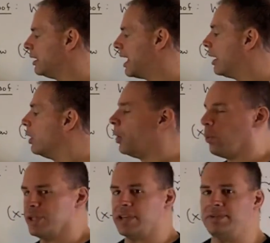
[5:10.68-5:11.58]
Now,
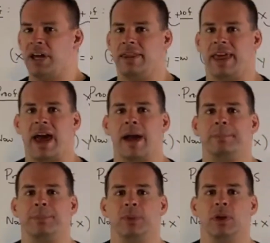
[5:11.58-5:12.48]
once I've done
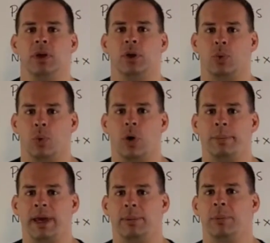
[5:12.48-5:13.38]
that, we're gonna wanna
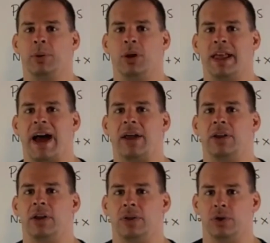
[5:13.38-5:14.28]
be able to pull
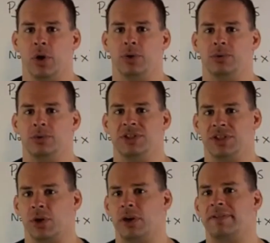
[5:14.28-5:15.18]
out the node
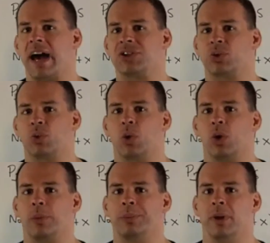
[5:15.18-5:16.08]
zero divisor
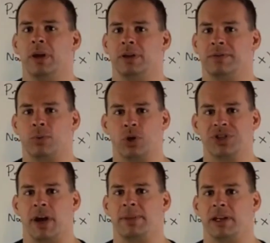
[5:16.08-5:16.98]
rule to force
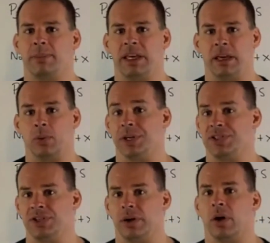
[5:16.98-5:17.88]
something to be equal to
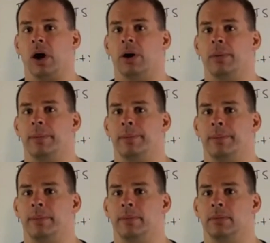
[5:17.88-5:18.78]
zero.
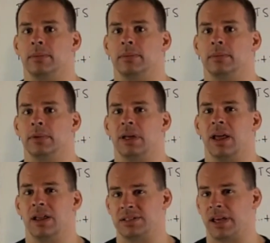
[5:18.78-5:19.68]

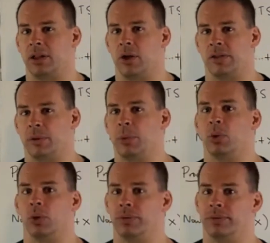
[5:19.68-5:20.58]
Let's take a look at the
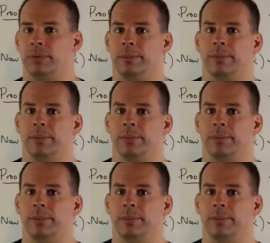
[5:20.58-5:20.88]
proof.